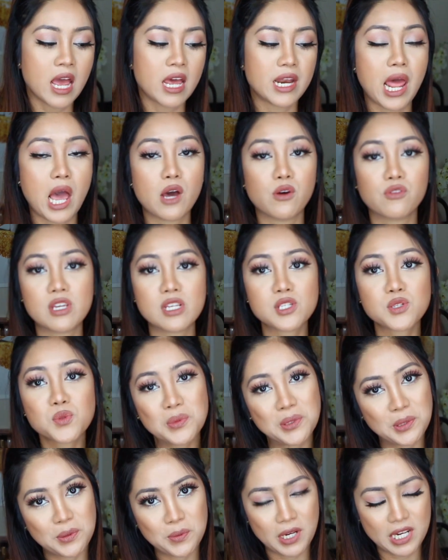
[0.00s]
Now this
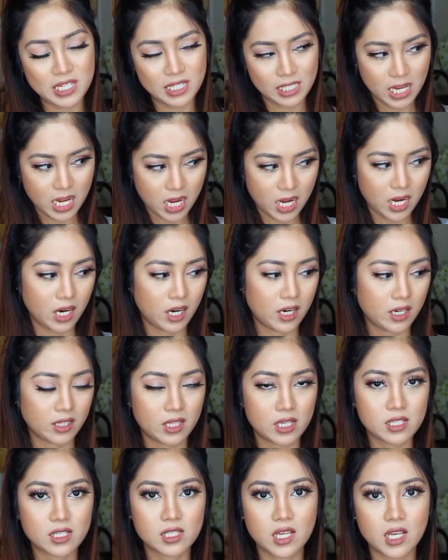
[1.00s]
one right here,
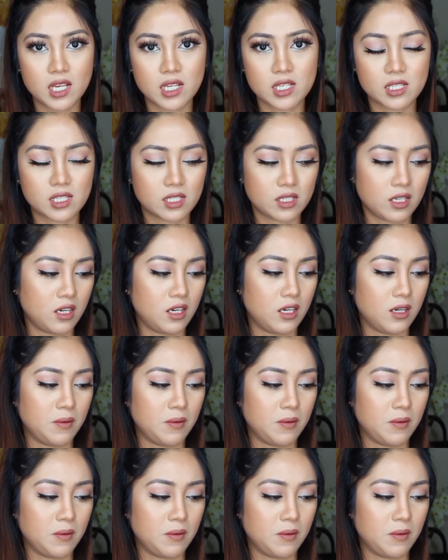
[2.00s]
this is